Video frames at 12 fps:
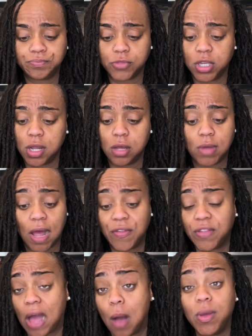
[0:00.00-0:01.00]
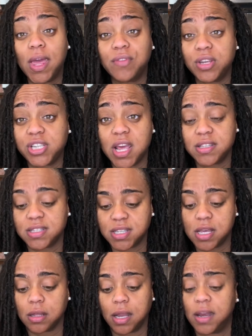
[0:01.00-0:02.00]
I think I would give it a chance to
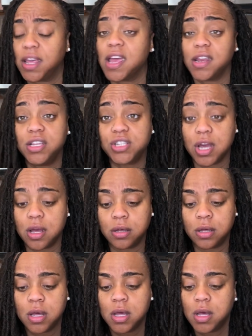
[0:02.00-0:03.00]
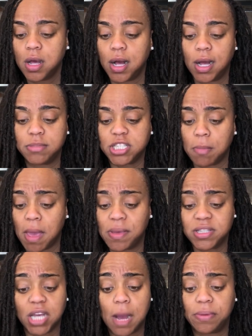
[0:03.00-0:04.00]
see. And again, he's young, so maybe
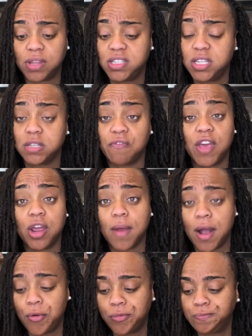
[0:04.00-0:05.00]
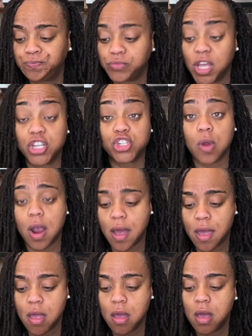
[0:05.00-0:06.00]
it's a couple things he needs to figure out and
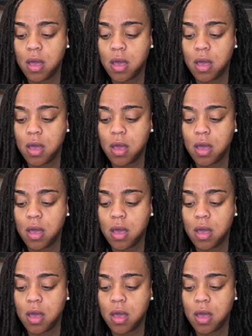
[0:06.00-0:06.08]
try.